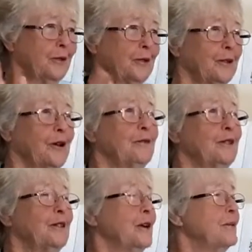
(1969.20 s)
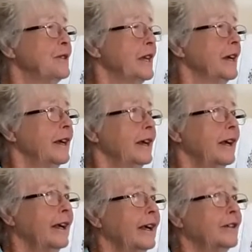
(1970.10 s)
in COVID times,
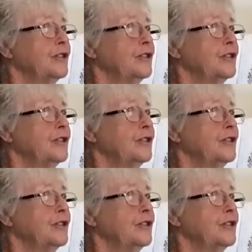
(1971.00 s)
and